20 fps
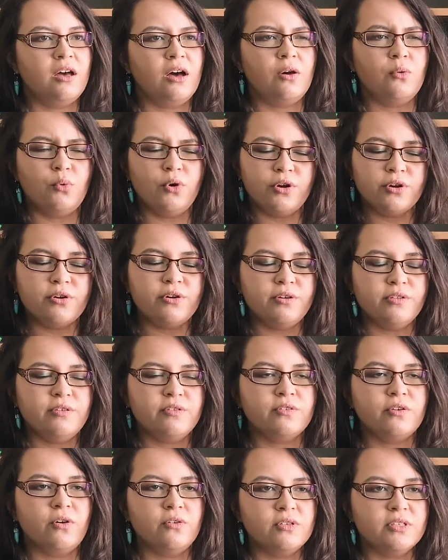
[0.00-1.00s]
a worker in
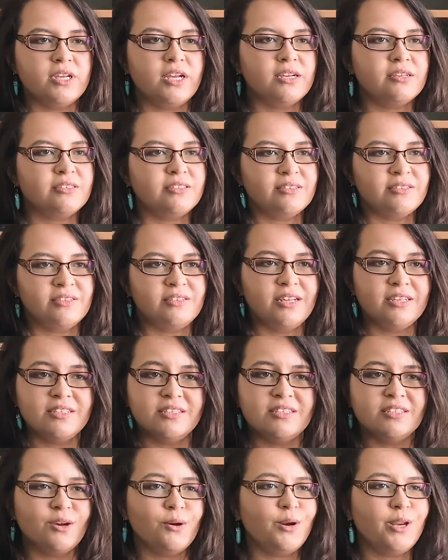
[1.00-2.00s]
this context doesn't
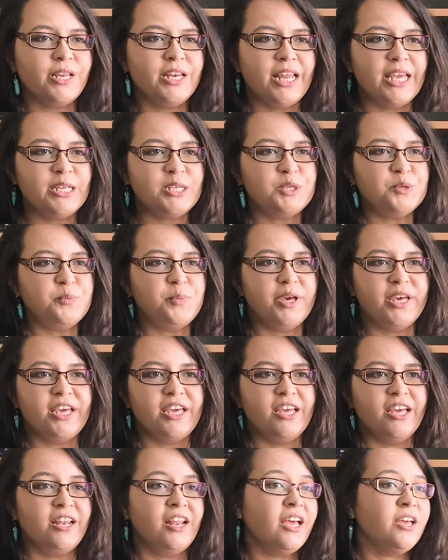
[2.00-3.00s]
necessarily need to
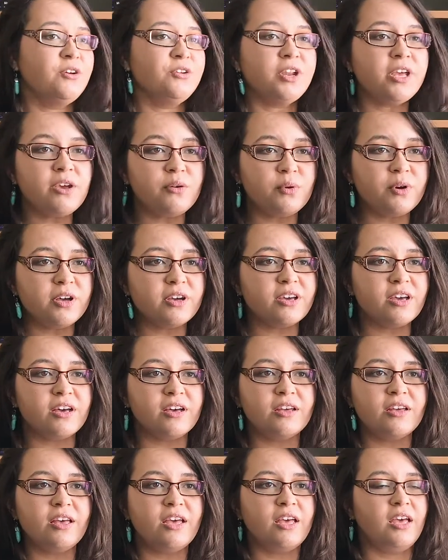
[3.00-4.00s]
be an AOD
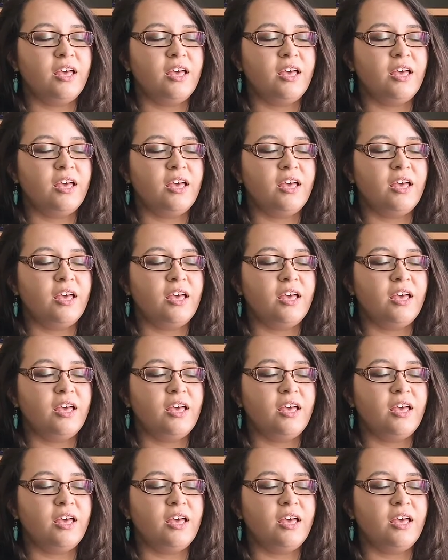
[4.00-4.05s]
worker,